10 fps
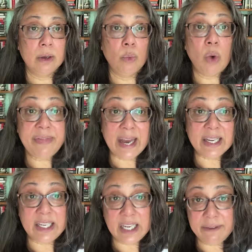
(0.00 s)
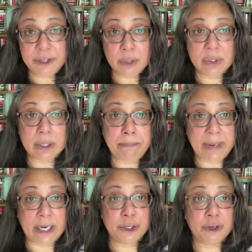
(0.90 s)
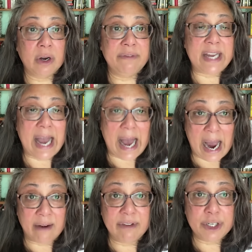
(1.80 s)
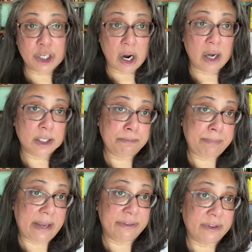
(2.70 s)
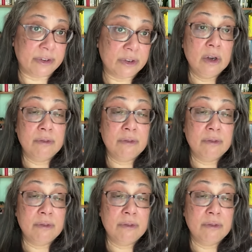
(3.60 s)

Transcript: What that gives you is a picture of the average cost basis